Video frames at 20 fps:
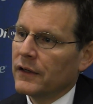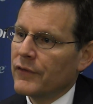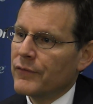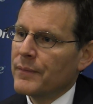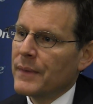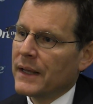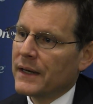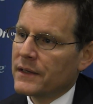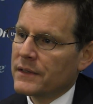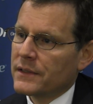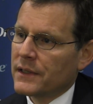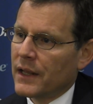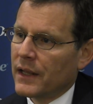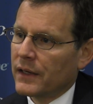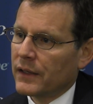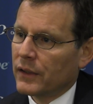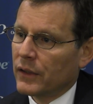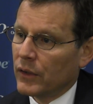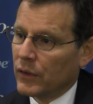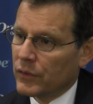of
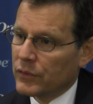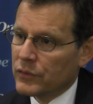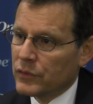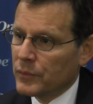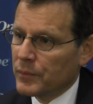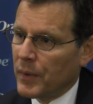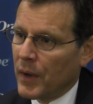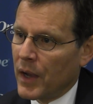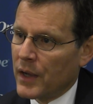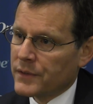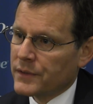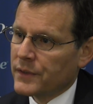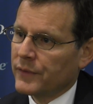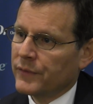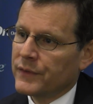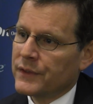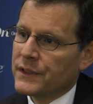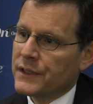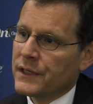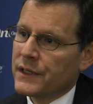metastatic H E R two
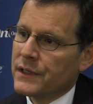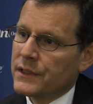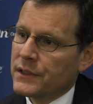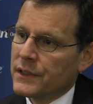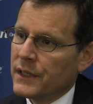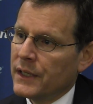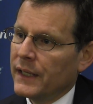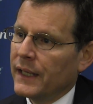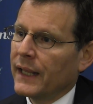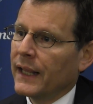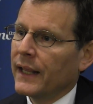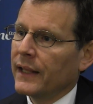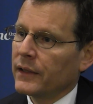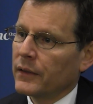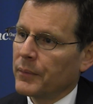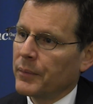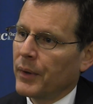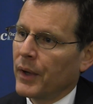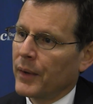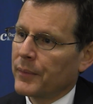positive disease in
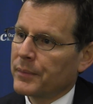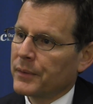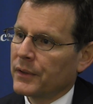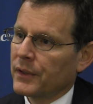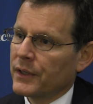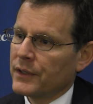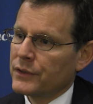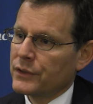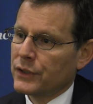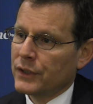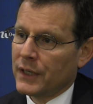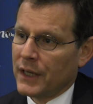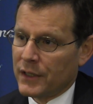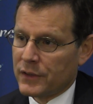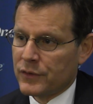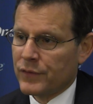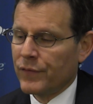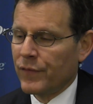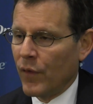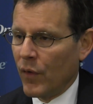the population
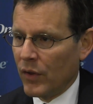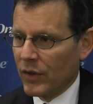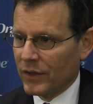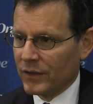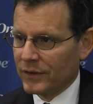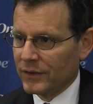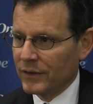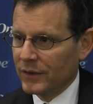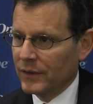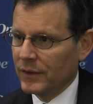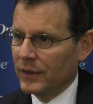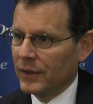has fallen